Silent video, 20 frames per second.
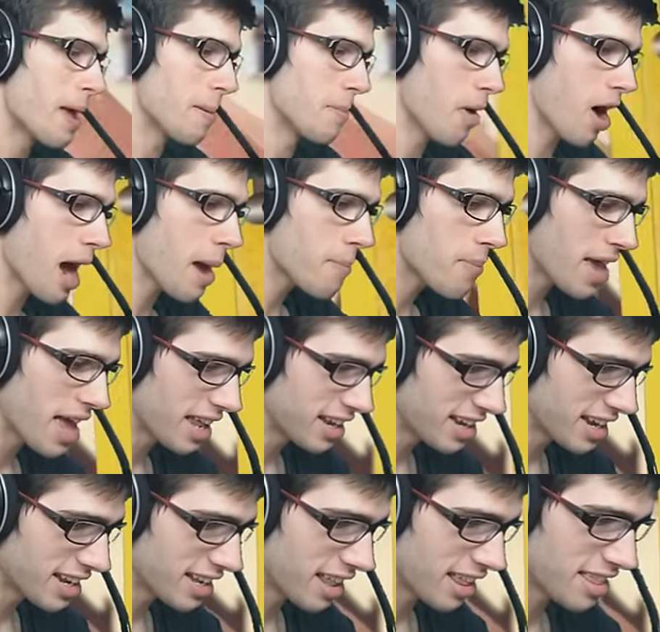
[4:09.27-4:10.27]
in my
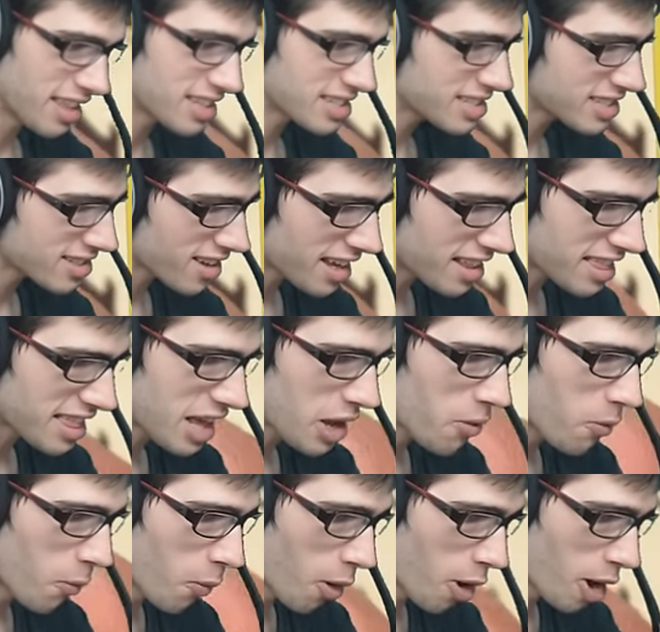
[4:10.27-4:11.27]
opinion, this is like
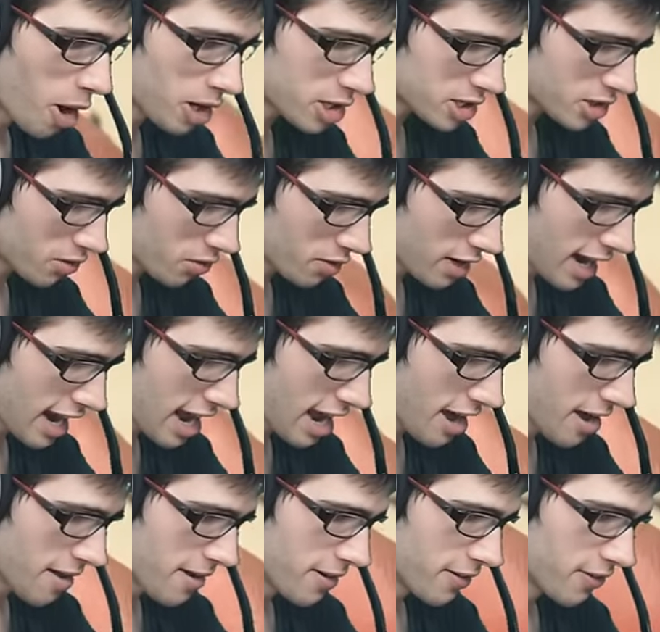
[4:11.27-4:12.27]
the worst rare